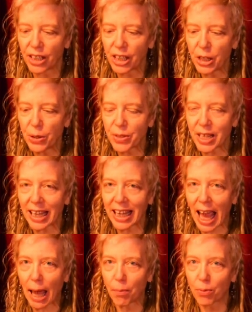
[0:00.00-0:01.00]
using
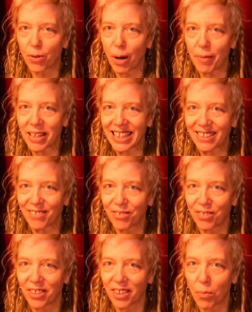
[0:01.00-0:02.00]
a primitive
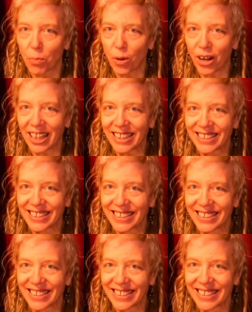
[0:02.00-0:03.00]
bridge.